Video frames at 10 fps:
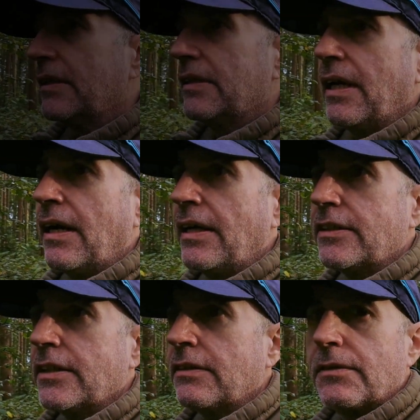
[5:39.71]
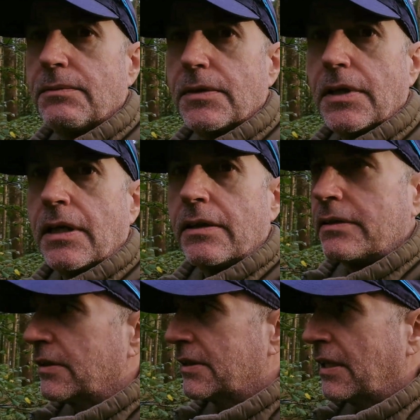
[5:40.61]
Yeah, I had to
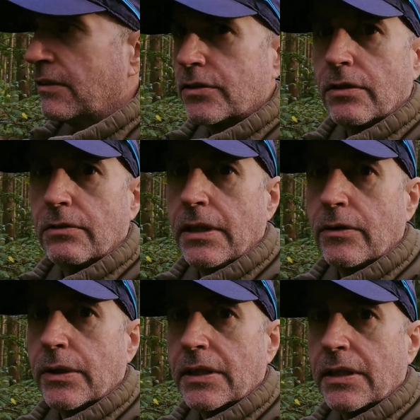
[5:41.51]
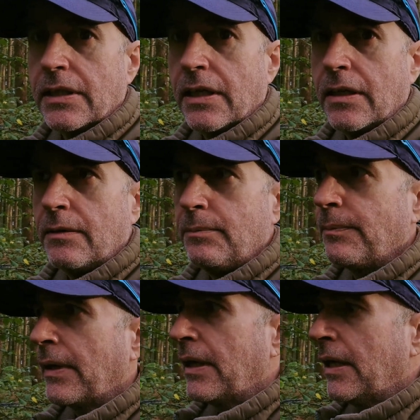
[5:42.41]
just take the shot really quickly.
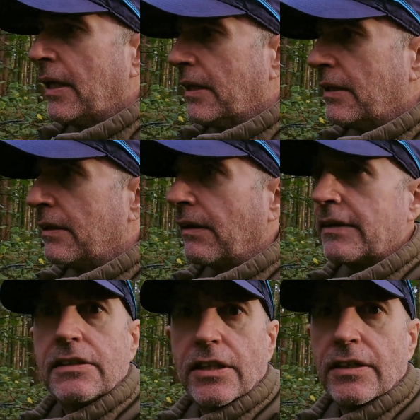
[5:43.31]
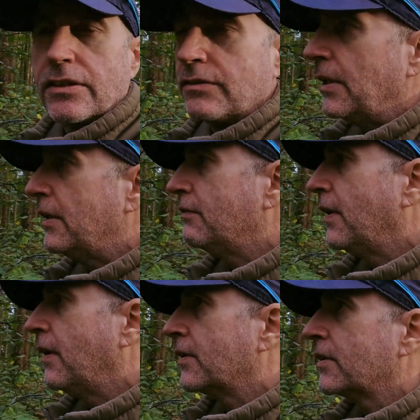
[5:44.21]
The light is changing really
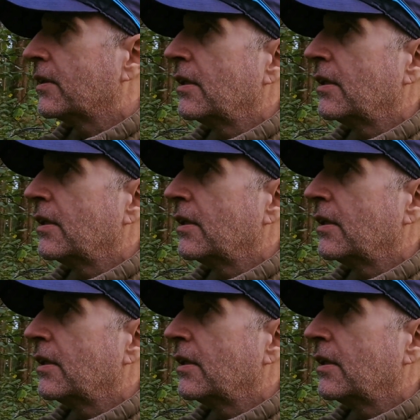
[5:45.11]
fast.